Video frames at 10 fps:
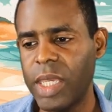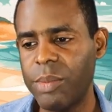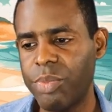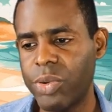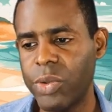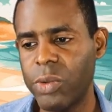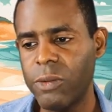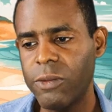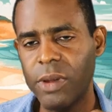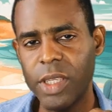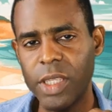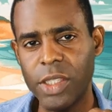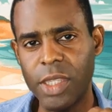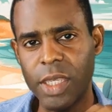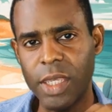improve
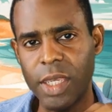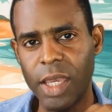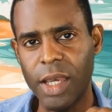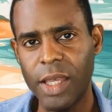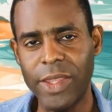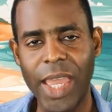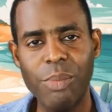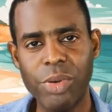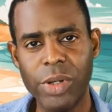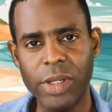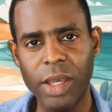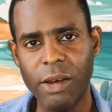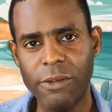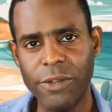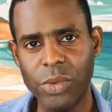the the uh, output
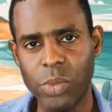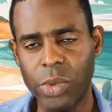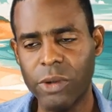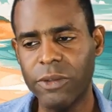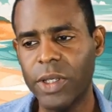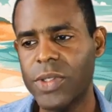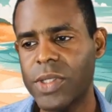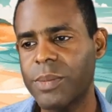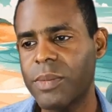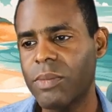of your workflows.